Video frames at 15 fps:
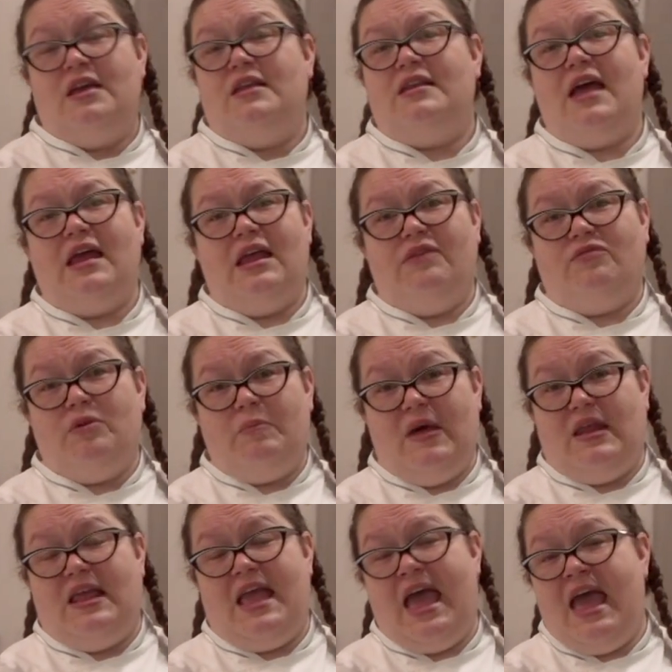Not
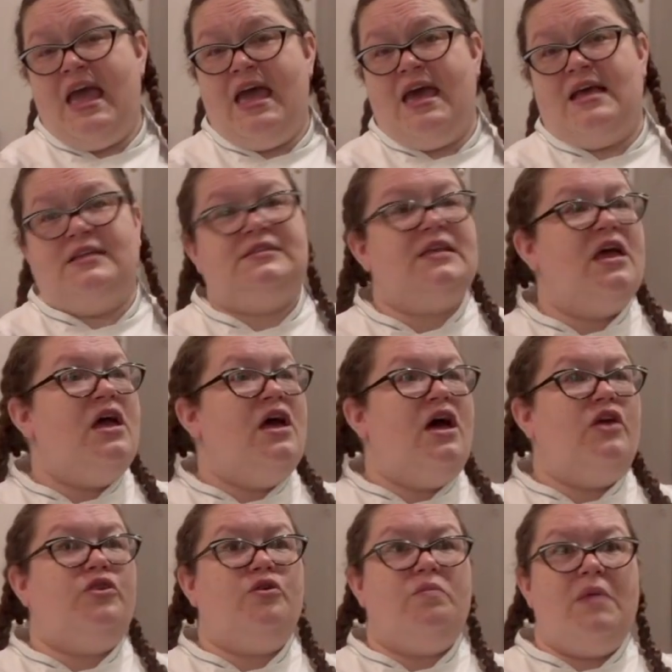everybody has
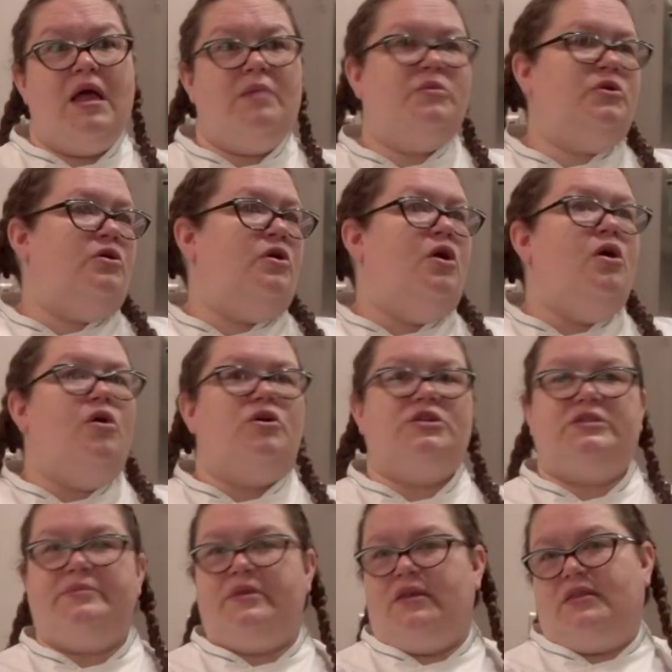a thermometer or
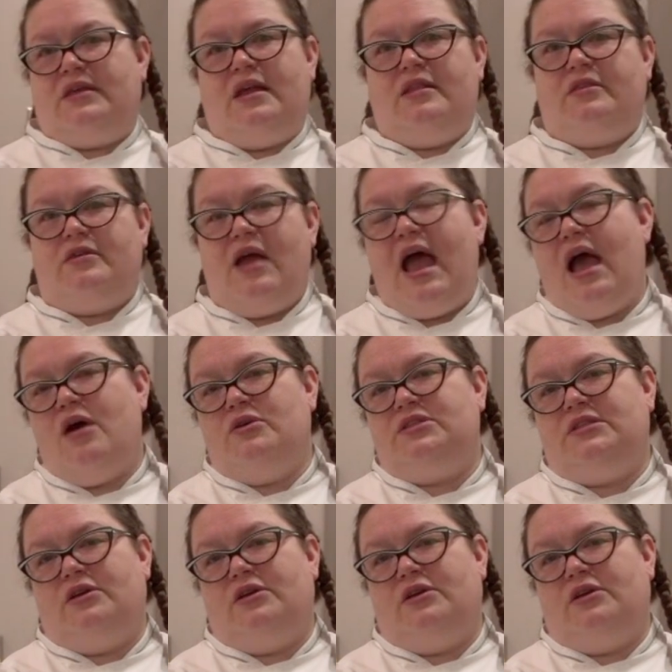something like that at their house.